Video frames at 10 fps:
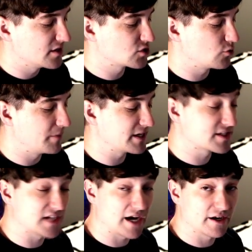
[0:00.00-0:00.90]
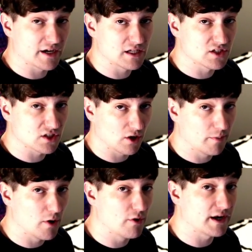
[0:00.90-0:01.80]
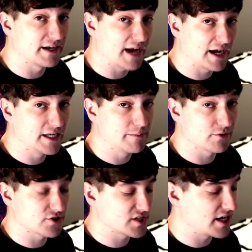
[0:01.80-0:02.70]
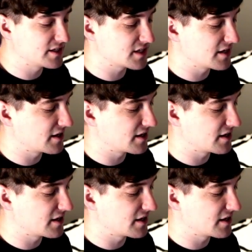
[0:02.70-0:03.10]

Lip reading: This will make Psyduck and Slowpoke 90%,